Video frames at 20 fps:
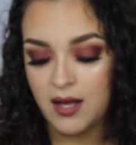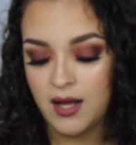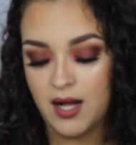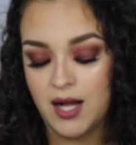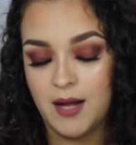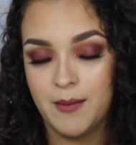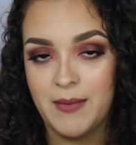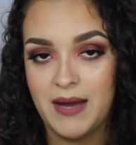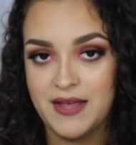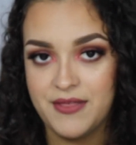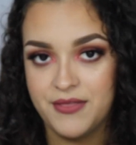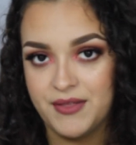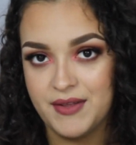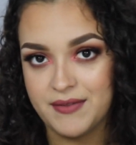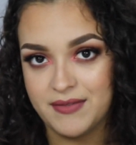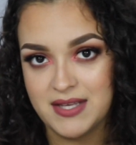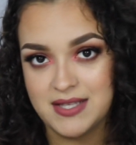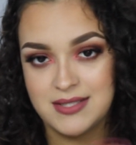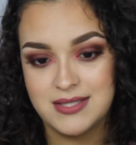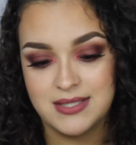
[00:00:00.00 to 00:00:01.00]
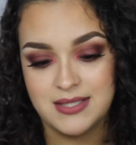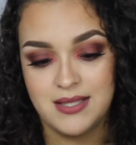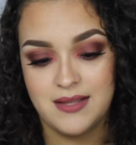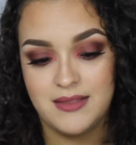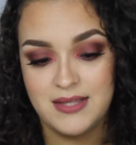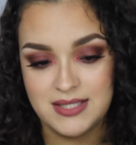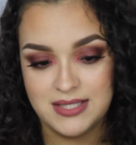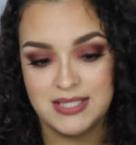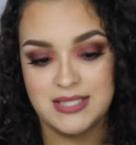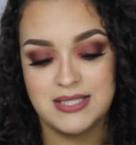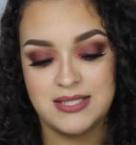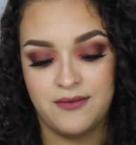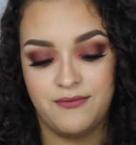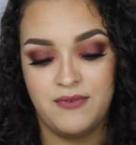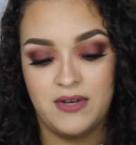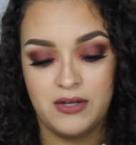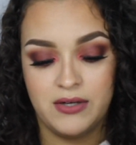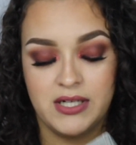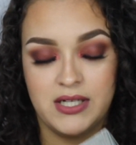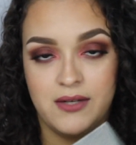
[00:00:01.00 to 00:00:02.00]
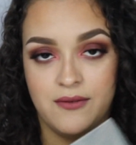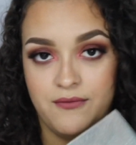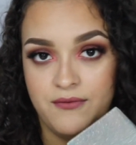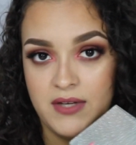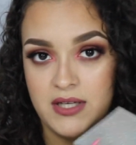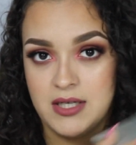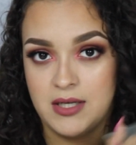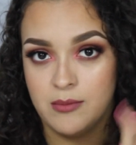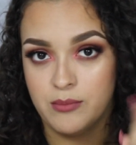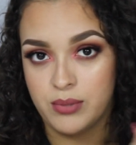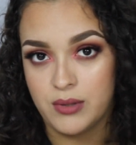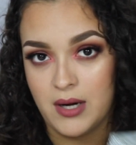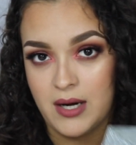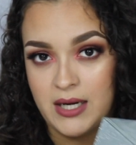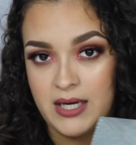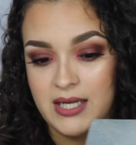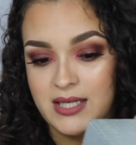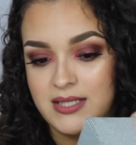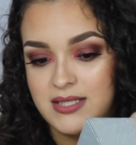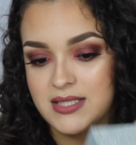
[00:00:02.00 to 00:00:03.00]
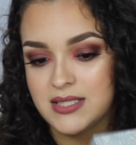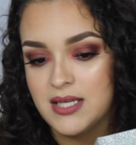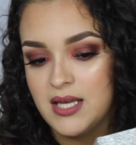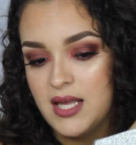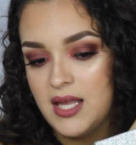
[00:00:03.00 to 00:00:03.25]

I think this is a very convenient product,